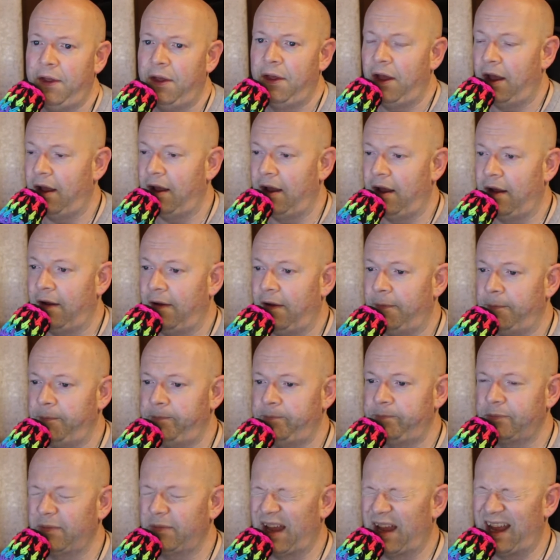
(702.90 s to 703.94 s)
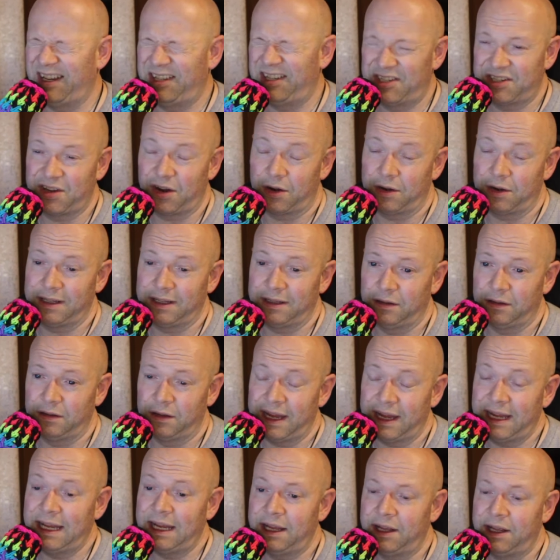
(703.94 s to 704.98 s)
I started
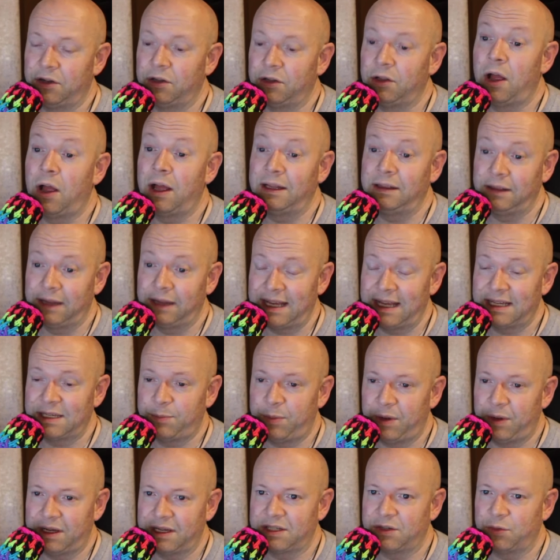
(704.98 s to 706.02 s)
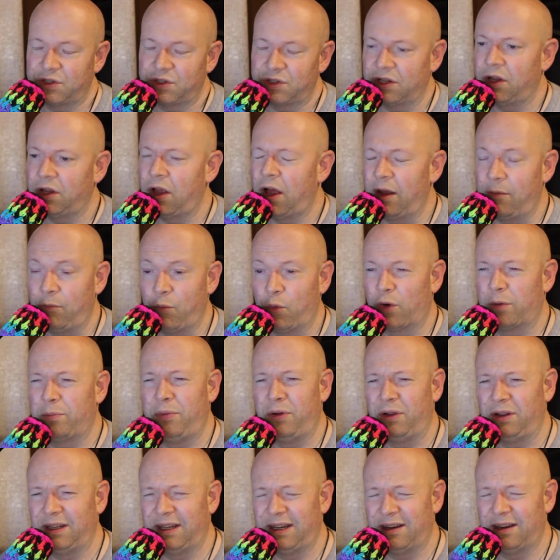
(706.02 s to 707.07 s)
liking it a lot less because it was a lot more
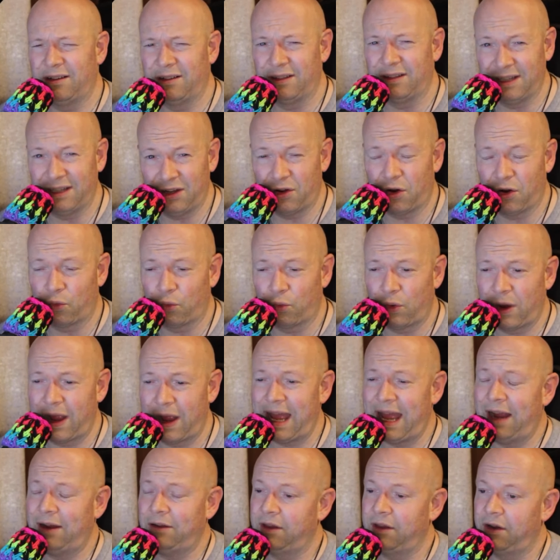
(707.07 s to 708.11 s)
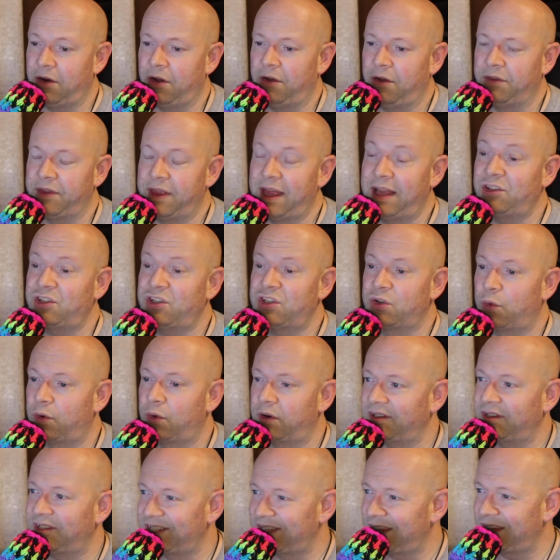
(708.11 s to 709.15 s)
politically correct and all that sort
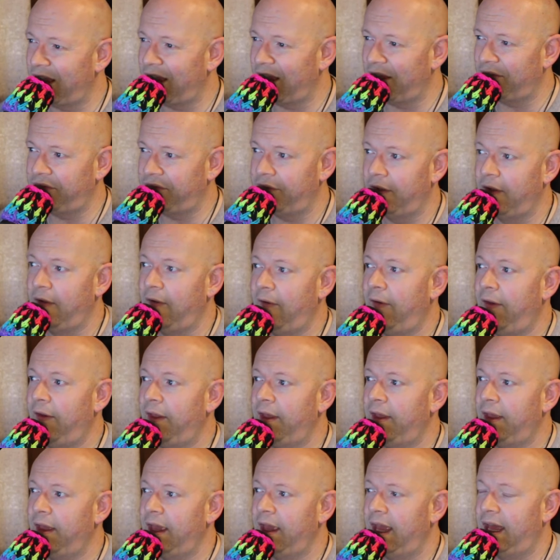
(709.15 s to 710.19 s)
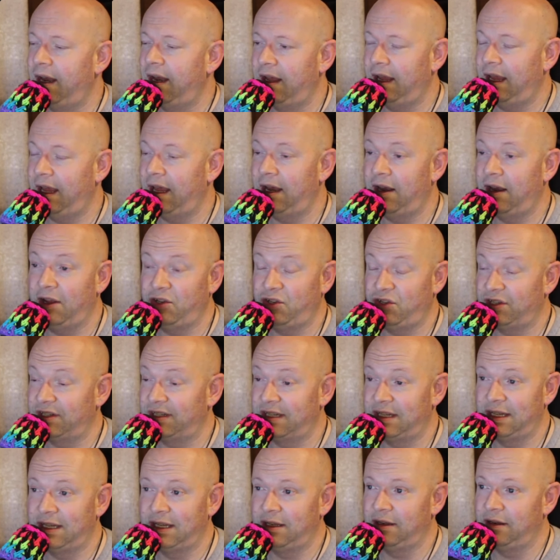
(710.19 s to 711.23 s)
of stuff, and I just
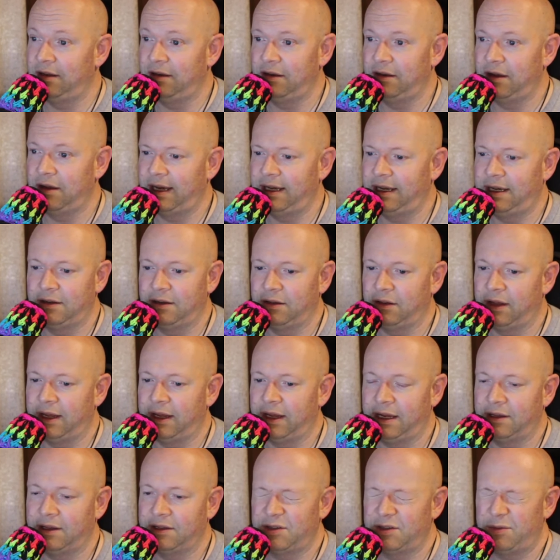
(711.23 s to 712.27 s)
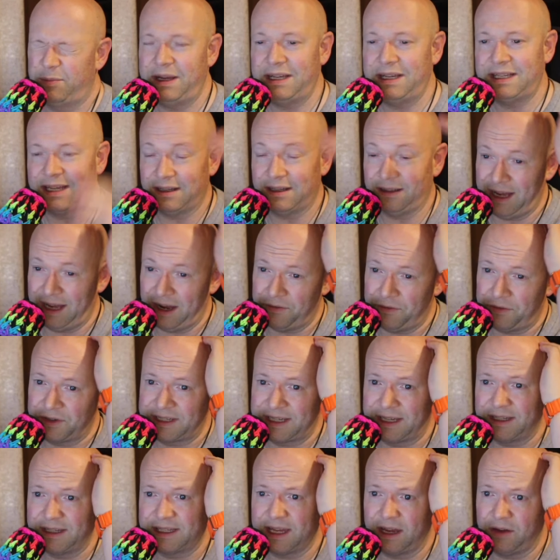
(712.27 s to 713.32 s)
didn't like it. So basically, ever
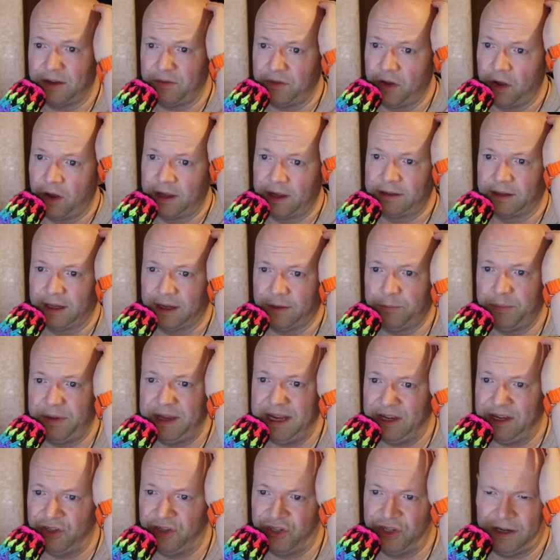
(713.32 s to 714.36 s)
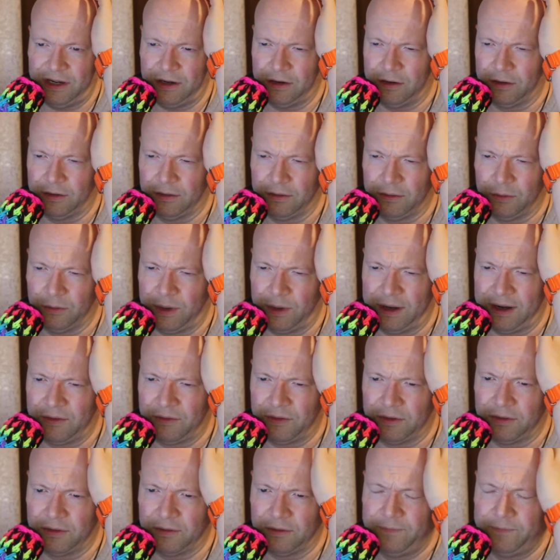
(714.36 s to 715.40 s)
since they've gone like PG or
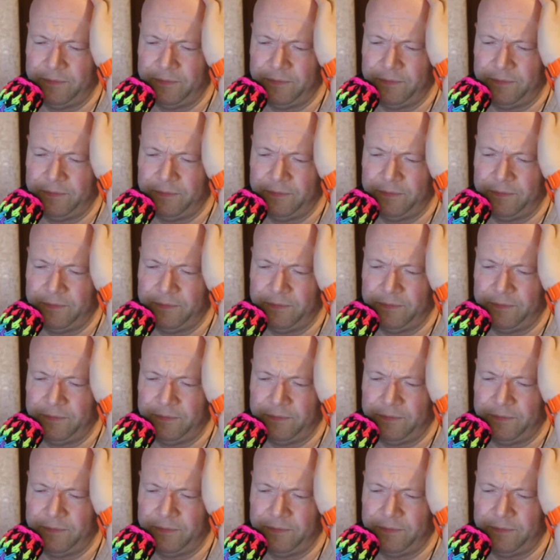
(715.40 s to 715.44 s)
whatever,